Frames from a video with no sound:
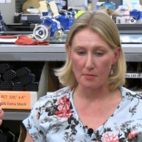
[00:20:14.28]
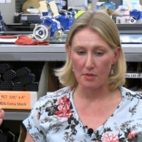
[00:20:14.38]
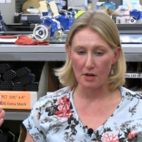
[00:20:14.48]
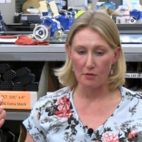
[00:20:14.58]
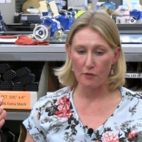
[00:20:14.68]

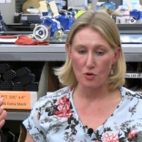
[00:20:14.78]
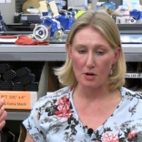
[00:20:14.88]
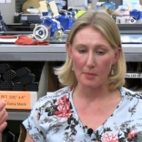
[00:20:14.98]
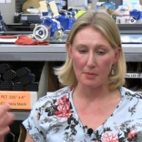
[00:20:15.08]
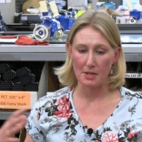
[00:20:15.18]
that
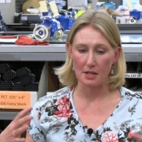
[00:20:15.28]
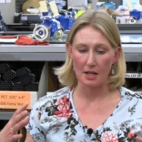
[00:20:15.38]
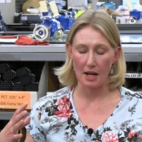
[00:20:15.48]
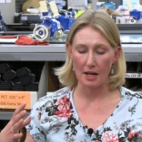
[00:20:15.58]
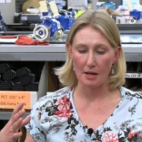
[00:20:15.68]
form. I'm in
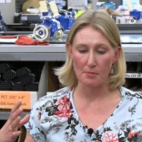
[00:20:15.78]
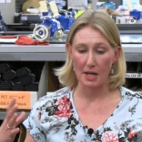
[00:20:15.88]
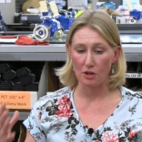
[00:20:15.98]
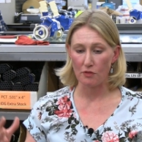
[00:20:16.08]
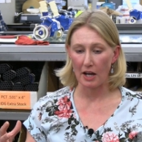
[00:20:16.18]
a
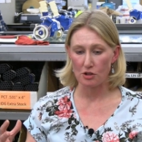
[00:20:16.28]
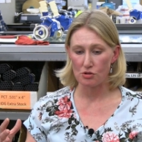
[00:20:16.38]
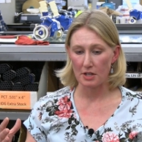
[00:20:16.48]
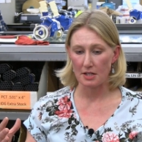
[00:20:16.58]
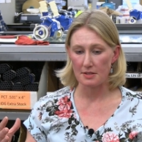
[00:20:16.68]

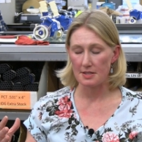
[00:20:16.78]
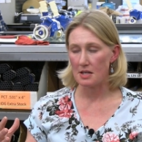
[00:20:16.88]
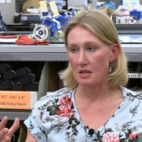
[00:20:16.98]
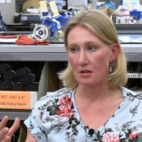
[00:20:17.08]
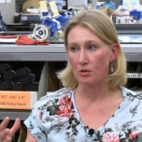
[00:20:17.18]
manufacturing
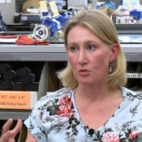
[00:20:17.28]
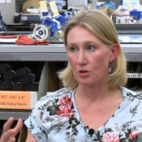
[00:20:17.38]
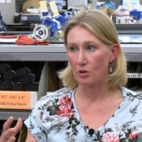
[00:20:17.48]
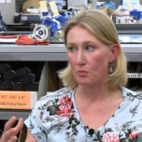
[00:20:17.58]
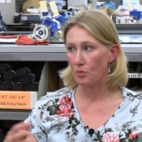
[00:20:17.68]
CEO
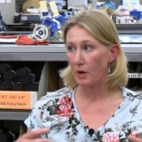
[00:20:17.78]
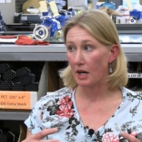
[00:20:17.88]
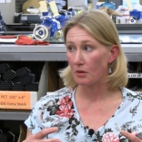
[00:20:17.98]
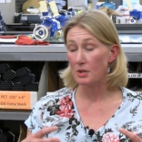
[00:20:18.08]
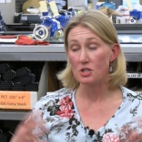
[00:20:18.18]
group
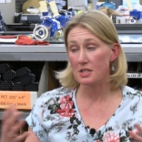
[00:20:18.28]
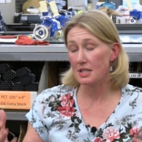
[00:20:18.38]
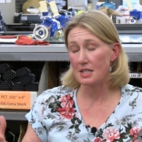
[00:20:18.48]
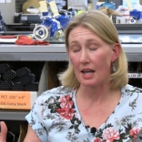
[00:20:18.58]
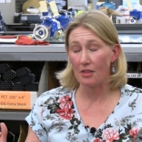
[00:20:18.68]
where we just get
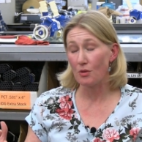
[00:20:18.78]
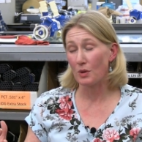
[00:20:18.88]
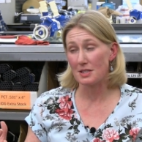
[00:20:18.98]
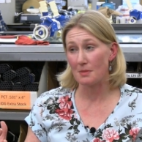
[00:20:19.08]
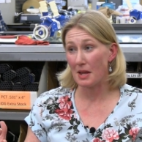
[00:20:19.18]
together
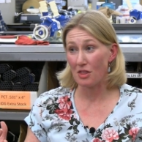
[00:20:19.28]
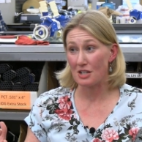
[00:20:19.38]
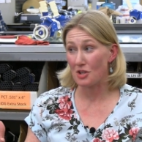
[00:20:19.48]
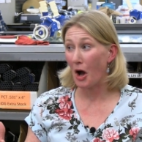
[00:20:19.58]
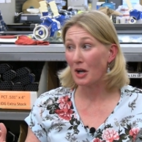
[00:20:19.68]
once a month and
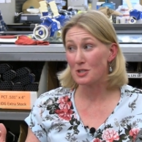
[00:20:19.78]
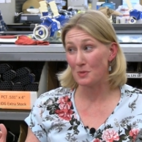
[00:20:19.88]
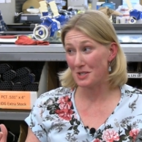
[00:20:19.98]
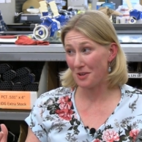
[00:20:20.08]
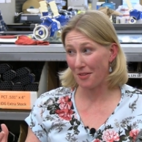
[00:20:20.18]
talk to
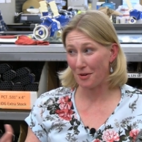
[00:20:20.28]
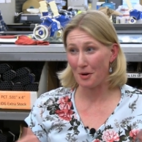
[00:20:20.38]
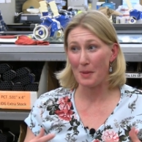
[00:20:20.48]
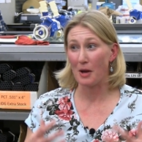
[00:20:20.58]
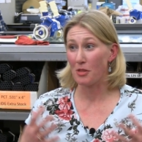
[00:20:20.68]
each other
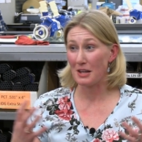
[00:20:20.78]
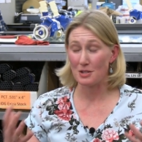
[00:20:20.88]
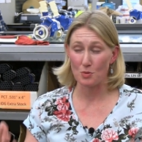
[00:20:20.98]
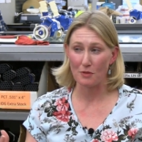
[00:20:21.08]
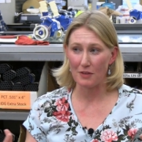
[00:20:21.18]
about
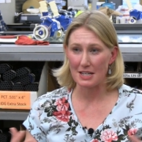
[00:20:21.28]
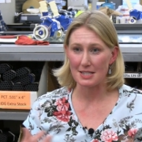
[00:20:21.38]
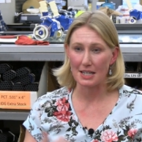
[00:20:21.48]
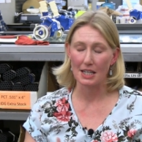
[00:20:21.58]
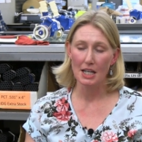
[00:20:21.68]
things we're
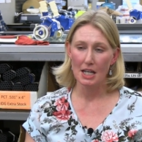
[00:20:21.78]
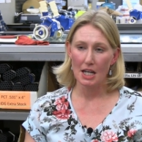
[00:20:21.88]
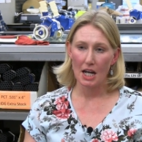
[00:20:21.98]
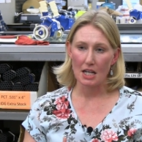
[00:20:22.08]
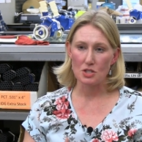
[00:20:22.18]
facing.
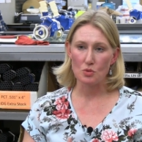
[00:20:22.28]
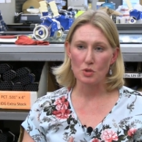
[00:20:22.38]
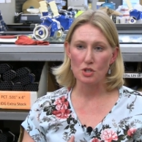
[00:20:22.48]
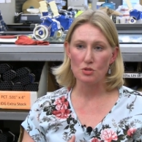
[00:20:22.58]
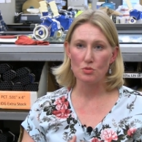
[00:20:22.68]
And so
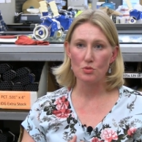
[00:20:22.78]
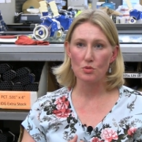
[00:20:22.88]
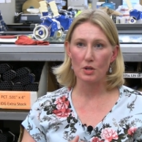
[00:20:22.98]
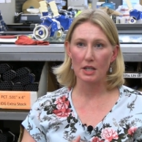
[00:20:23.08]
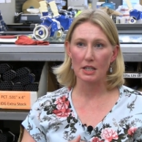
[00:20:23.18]
when you
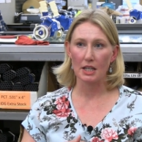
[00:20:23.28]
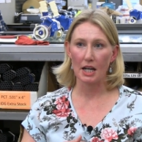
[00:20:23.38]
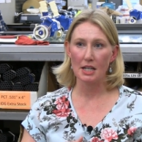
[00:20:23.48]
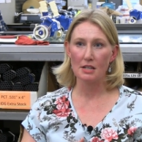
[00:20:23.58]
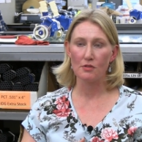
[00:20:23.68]
can
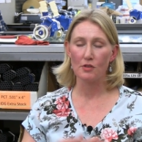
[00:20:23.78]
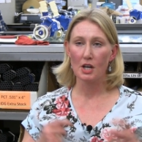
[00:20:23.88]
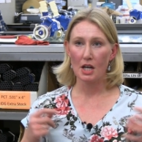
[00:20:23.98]
kind of